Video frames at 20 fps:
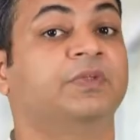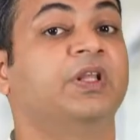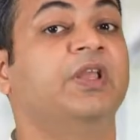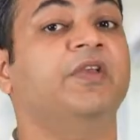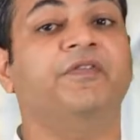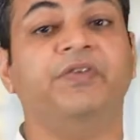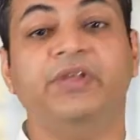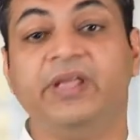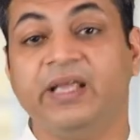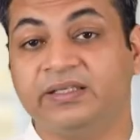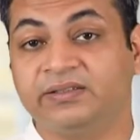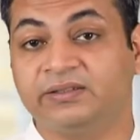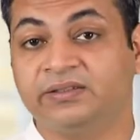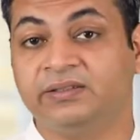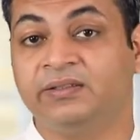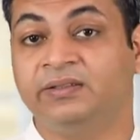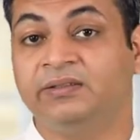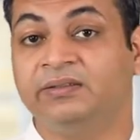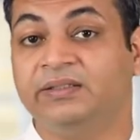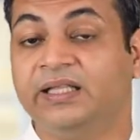If yes,
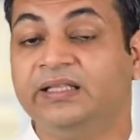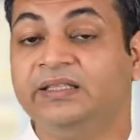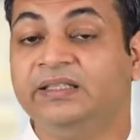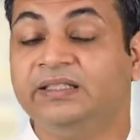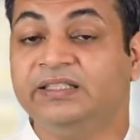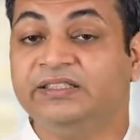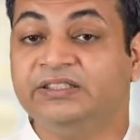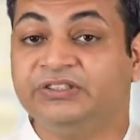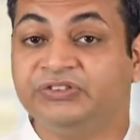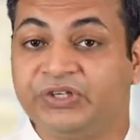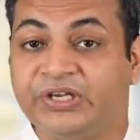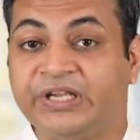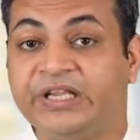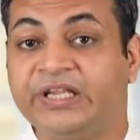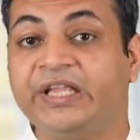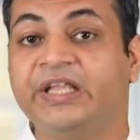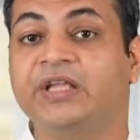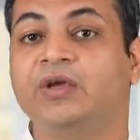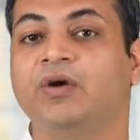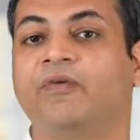then this
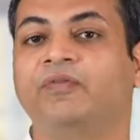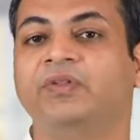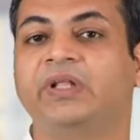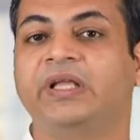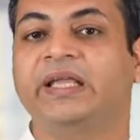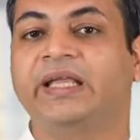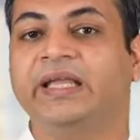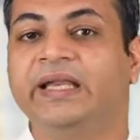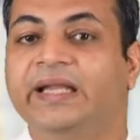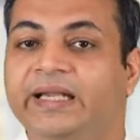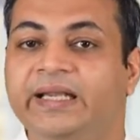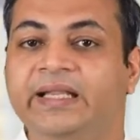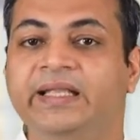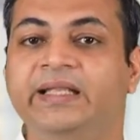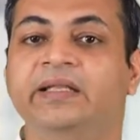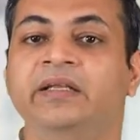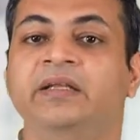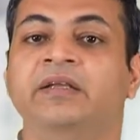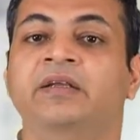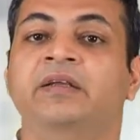shrinking of the
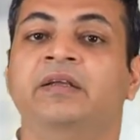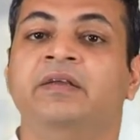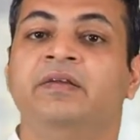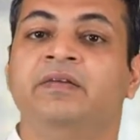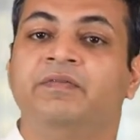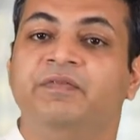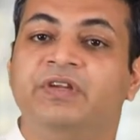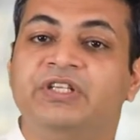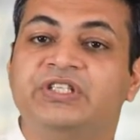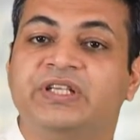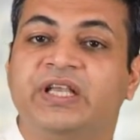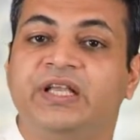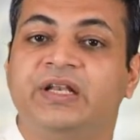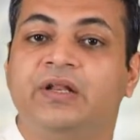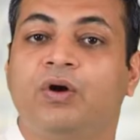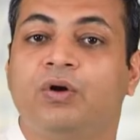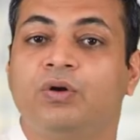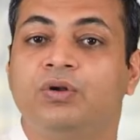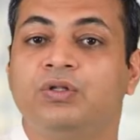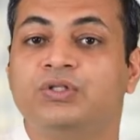kidney which can
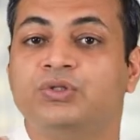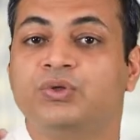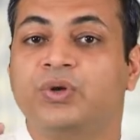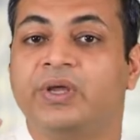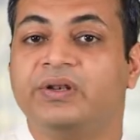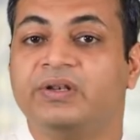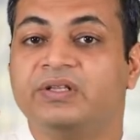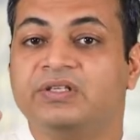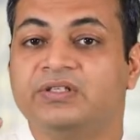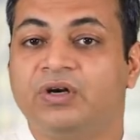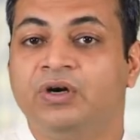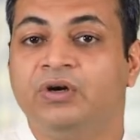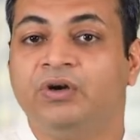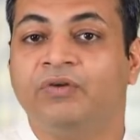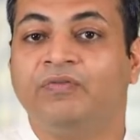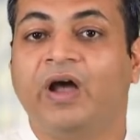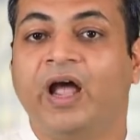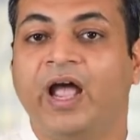also a result of